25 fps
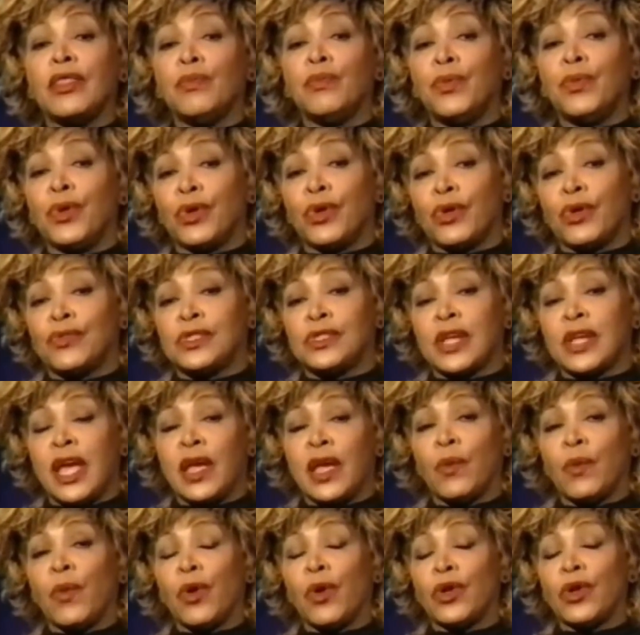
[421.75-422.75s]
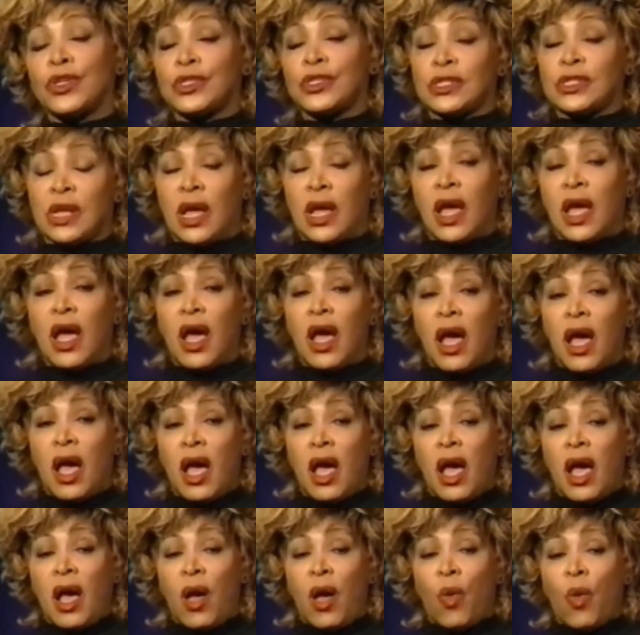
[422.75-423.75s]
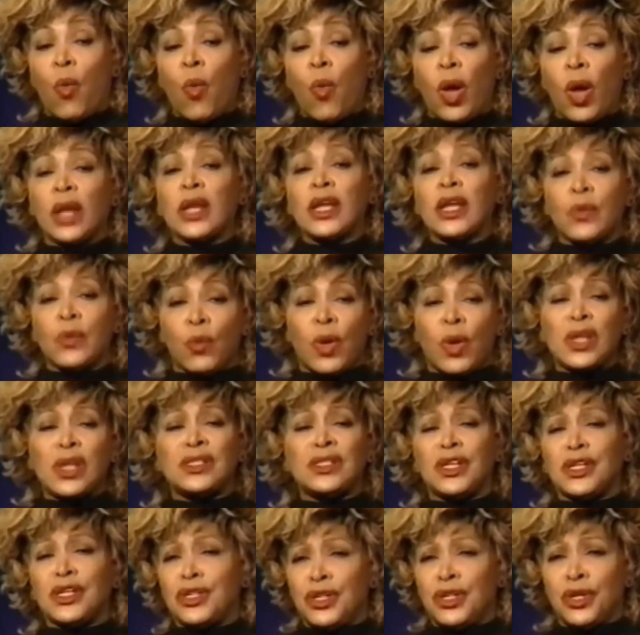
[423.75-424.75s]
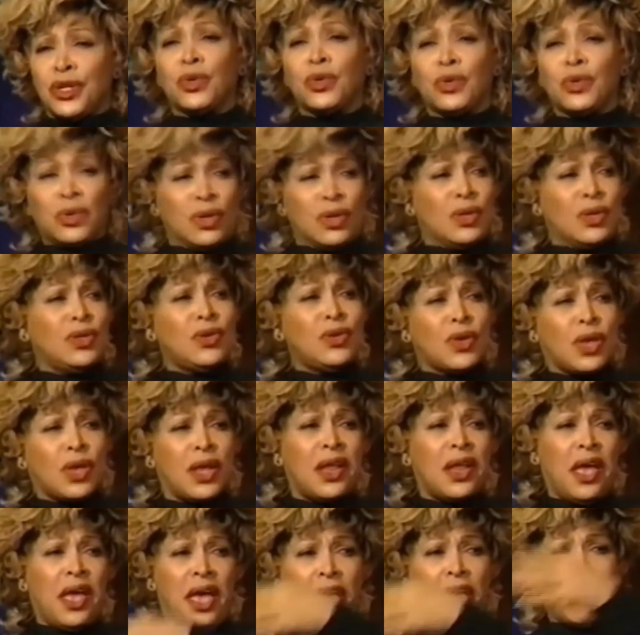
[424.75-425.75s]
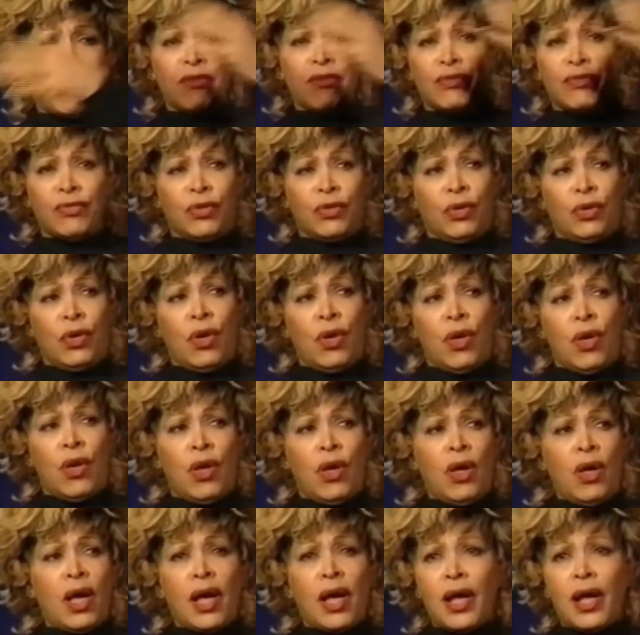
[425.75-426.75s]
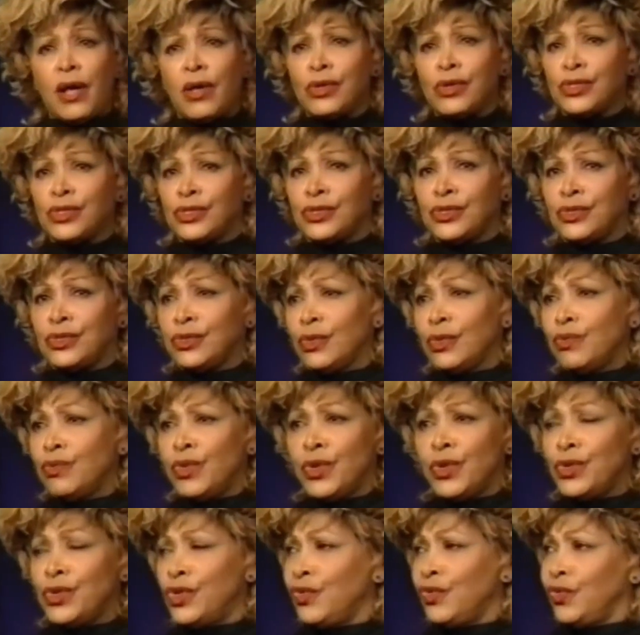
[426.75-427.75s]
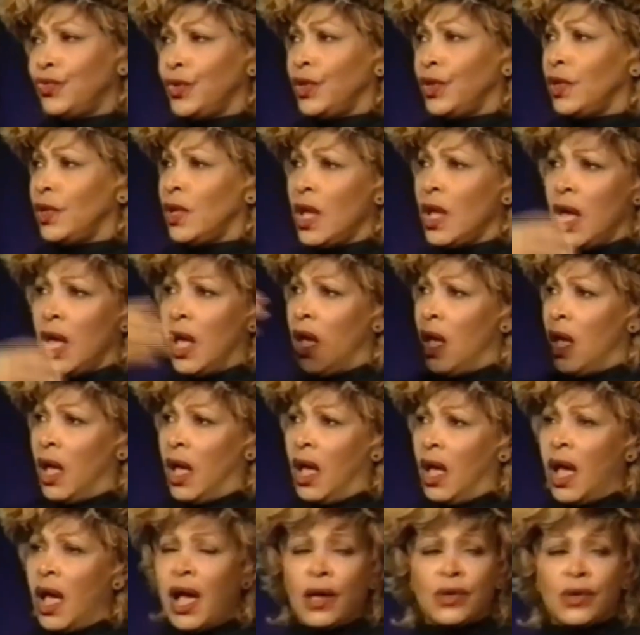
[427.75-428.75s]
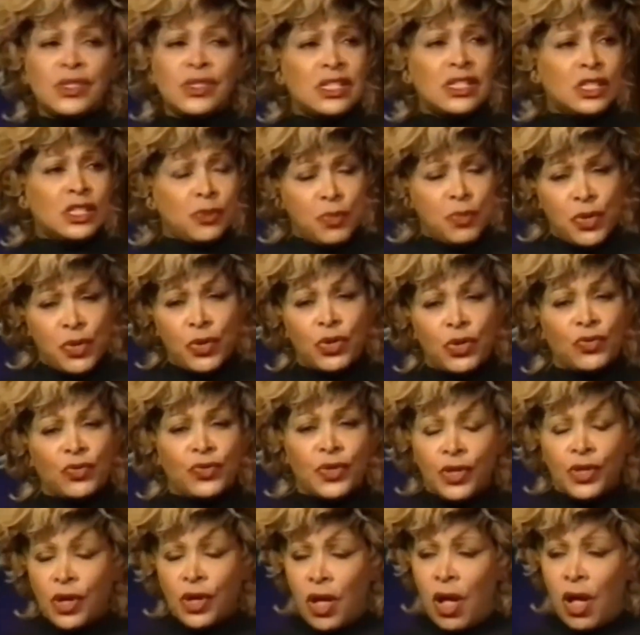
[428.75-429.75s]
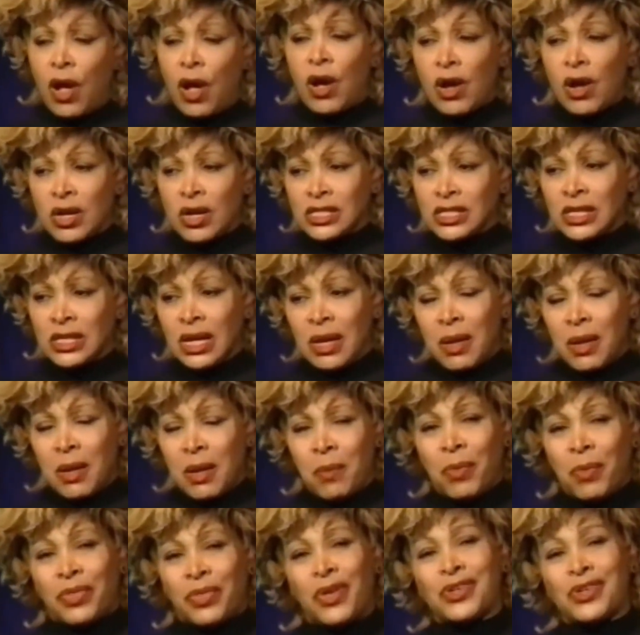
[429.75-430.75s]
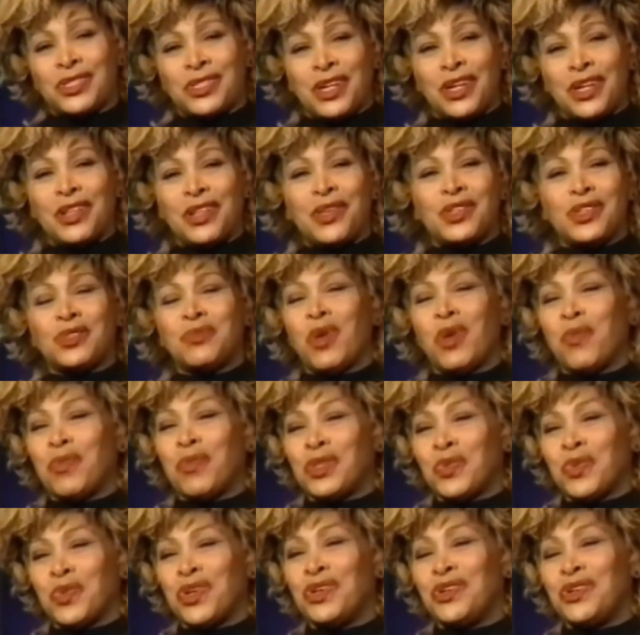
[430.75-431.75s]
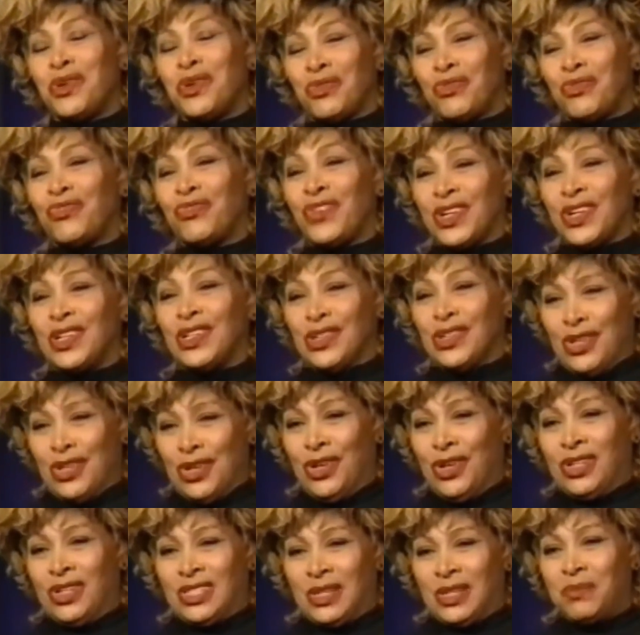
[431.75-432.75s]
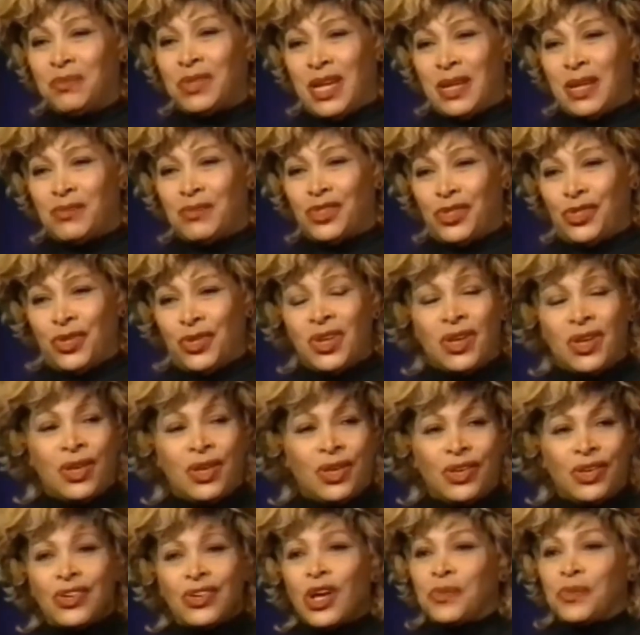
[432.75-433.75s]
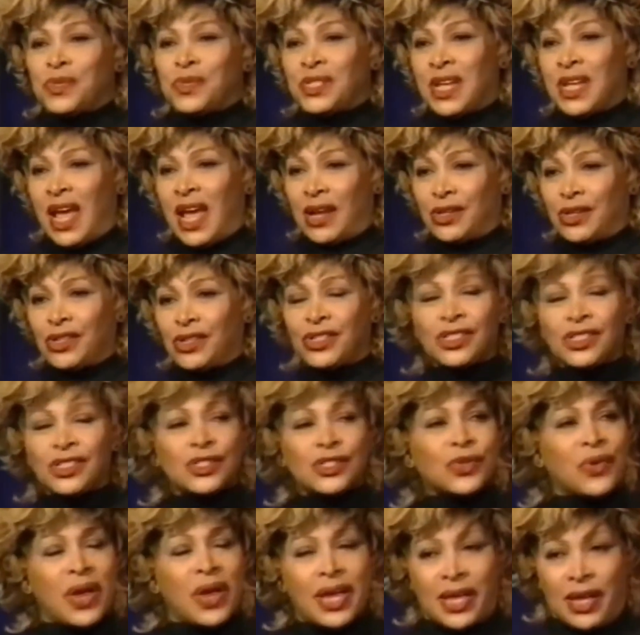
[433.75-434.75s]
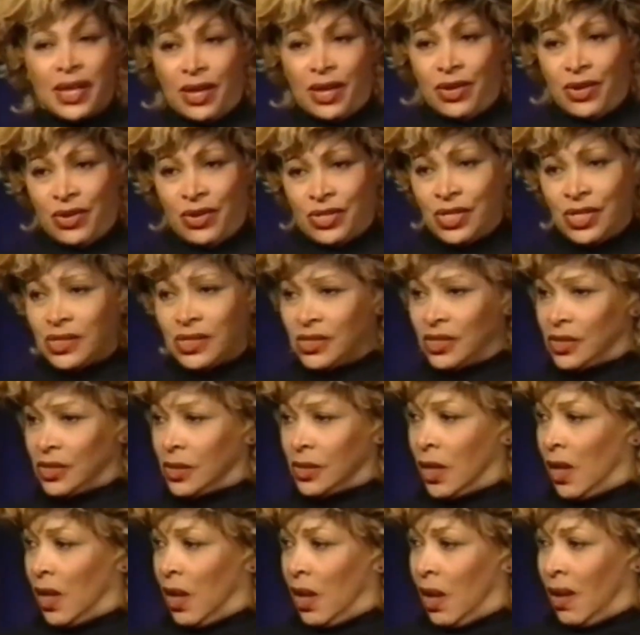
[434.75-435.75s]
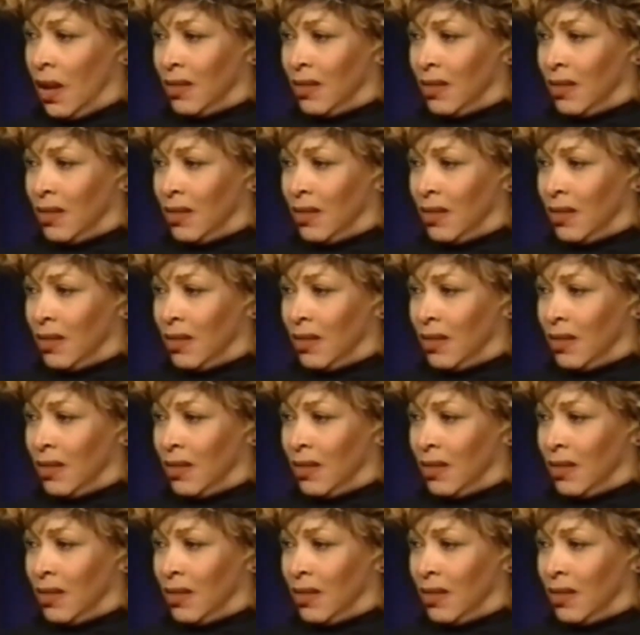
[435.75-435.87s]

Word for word: then the book of saying words. What, what does it do? You can have a house beautiful, houses beautiful, cars, but there's still those moments when you don't feel good. Sometimes you, you're upset, you're just cranky, you're just